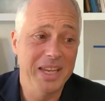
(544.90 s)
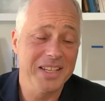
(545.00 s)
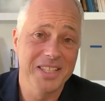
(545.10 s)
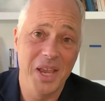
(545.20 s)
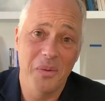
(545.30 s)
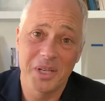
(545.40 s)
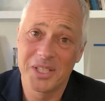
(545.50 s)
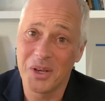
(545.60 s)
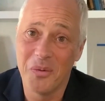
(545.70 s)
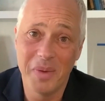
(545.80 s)
because there were
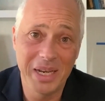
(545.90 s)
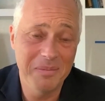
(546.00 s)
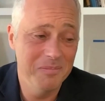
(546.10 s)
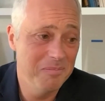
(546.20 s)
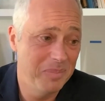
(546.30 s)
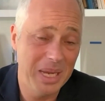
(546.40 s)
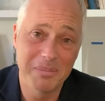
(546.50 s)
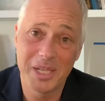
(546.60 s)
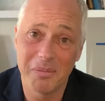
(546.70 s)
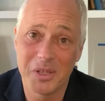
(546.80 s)
so many
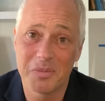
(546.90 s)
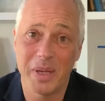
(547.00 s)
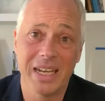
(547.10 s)
BMWs